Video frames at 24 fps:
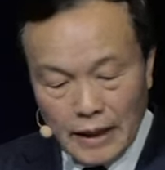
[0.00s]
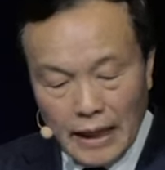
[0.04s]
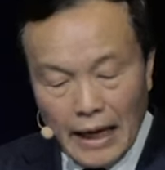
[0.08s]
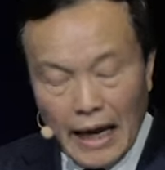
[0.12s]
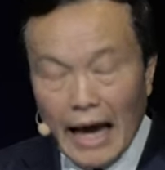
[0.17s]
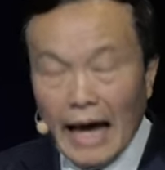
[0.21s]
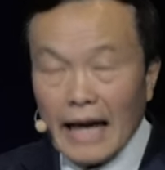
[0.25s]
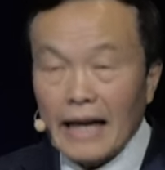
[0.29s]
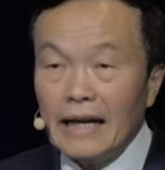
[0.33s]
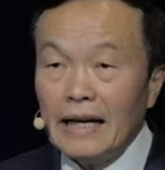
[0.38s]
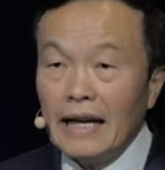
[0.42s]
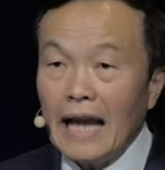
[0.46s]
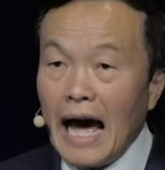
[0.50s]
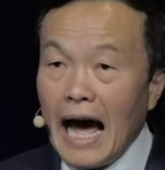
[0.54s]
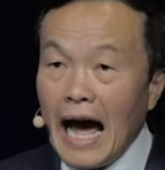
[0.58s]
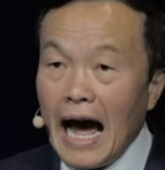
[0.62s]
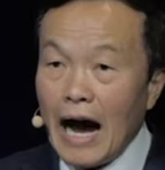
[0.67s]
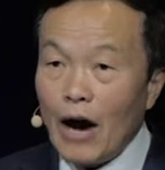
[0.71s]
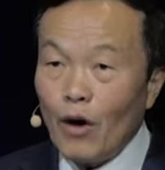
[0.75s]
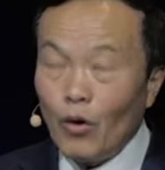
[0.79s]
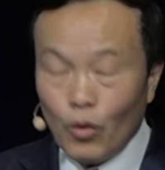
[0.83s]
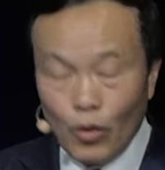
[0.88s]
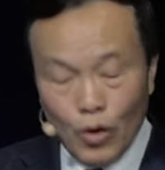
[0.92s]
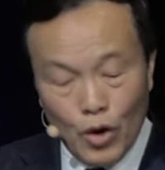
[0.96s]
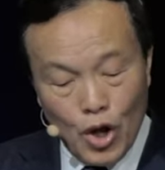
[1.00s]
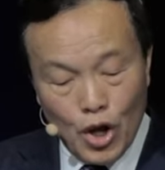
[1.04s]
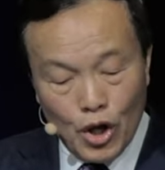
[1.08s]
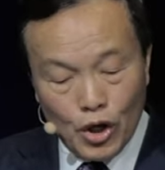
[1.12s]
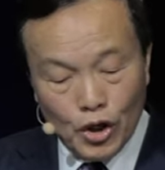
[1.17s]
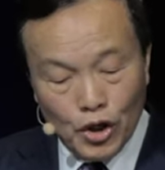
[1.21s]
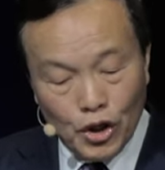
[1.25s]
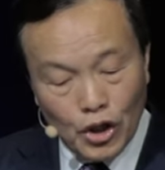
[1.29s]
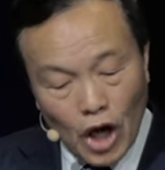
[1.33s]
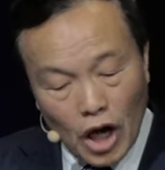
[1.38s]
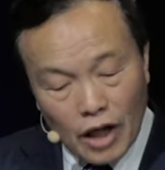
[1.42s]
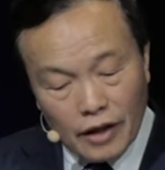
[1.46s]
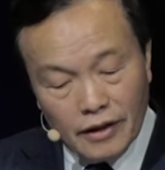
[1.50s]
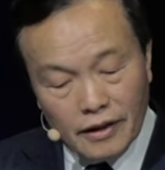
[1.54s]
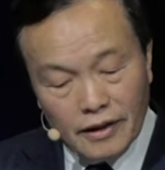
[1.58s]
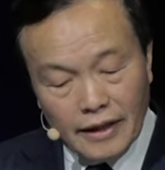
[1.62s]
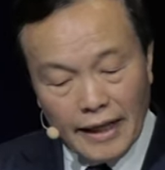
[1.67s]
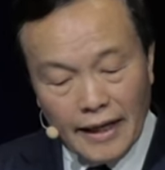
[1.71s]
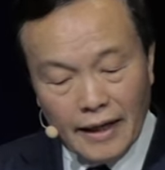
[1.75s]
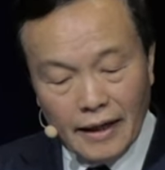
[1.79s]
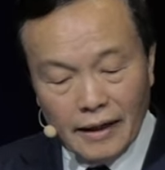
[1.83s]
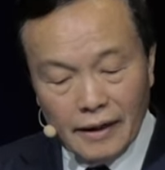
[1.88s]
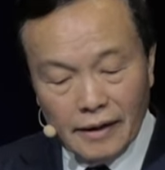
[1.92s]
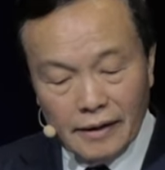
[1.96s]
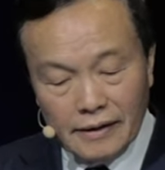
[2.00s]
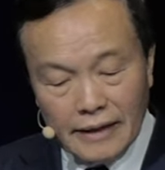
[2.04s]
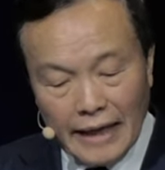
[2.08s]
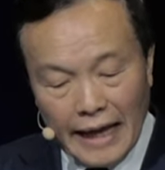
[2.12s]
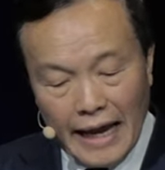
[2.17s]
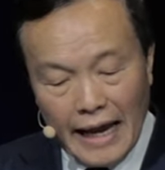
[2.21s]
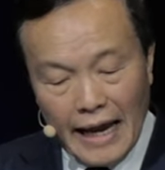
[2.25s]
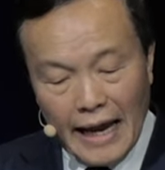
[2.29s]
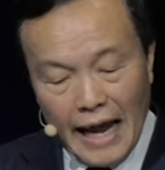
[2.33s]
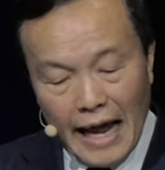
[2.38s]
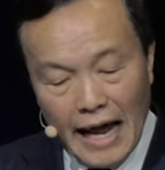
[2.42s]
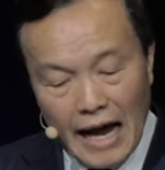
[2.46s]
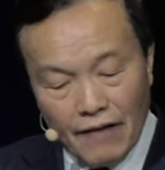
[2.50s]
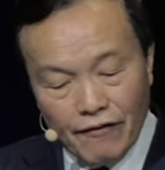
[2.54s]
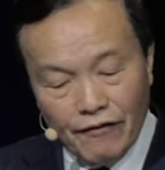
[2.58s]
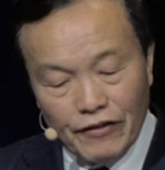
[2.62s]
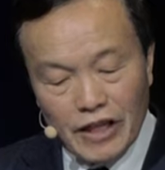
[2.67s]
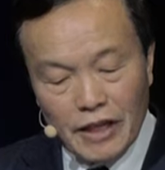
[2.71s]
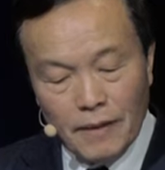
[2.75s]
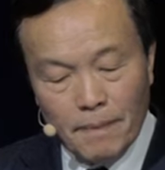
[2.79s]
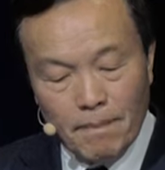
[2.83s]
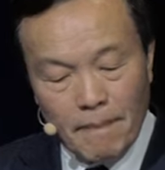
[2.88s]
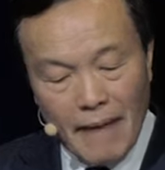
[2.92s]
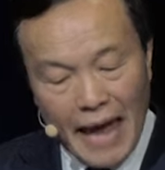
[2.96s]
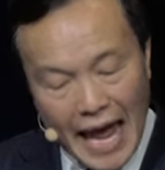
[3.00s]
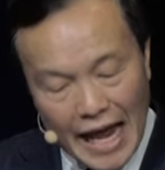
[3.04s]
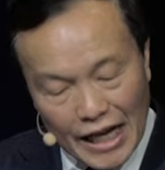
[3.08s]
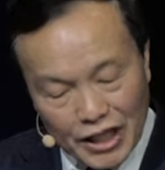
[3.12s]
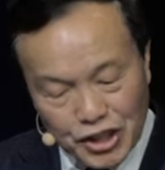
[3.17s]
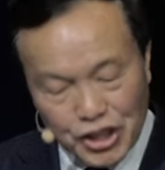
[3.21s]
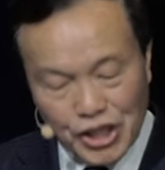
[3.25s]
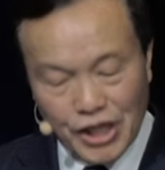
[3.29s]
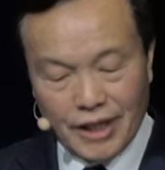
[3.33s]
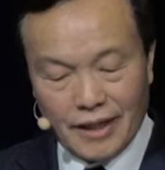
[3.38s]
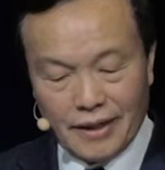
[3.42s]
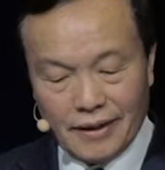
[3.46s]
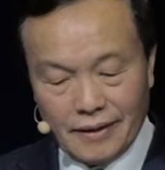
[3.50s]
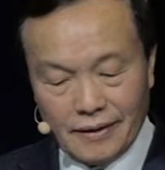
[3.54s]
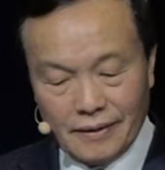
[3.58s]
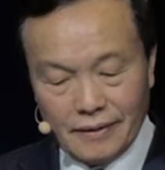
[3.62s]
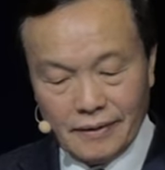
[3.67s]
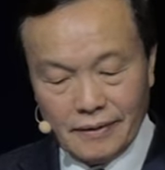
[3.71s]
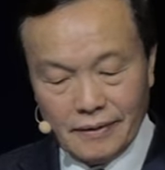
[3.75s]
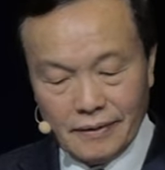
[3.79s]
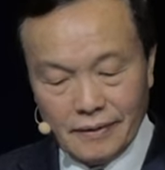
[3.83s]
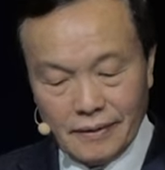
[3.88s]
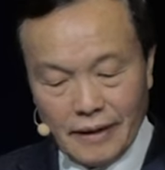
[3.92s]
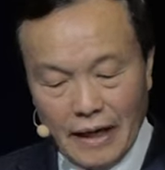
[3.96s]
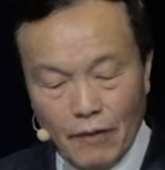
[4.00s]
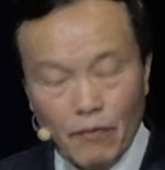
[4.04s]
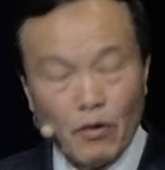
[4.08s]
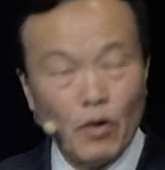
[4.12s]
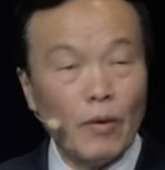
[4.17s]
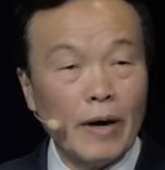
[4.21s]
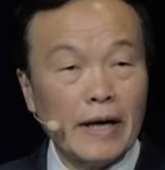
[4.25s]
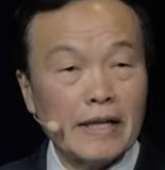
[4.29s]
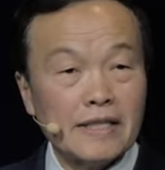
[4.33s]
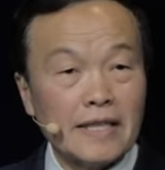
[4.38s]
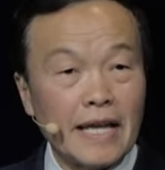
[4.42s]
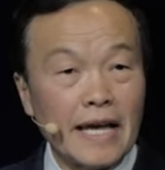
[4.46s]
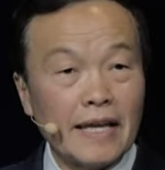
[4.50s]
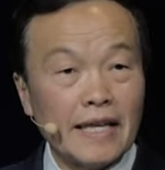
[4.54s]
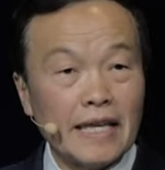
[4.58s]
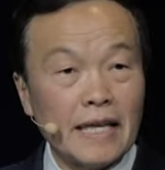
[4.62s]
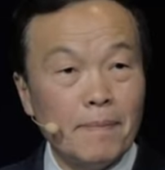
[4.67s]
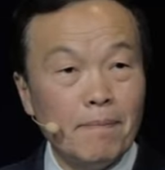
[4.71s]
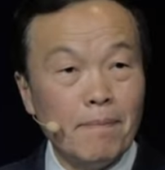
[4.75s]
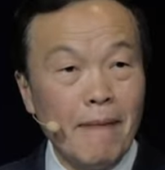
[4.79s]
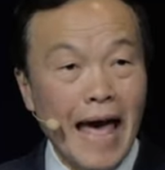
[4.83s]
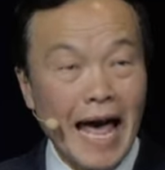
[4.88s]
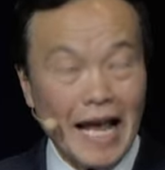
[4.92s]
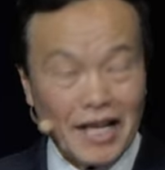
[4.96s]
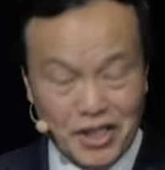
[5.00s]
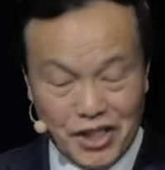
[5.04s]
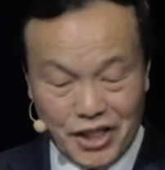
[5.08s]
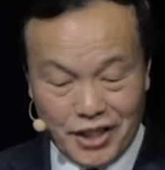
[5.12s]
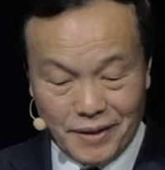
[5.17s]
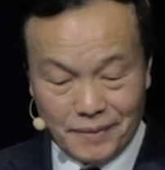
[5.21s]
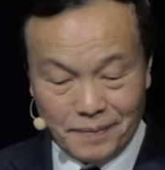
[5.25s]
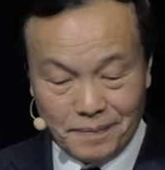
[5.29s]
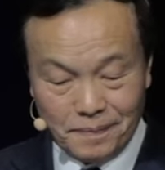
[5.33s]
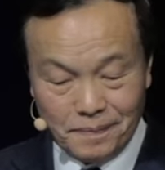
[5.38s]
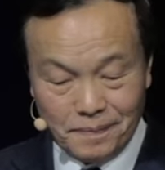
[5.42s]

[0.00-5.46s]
And now, nothing they have imagined. Everyone say imagine.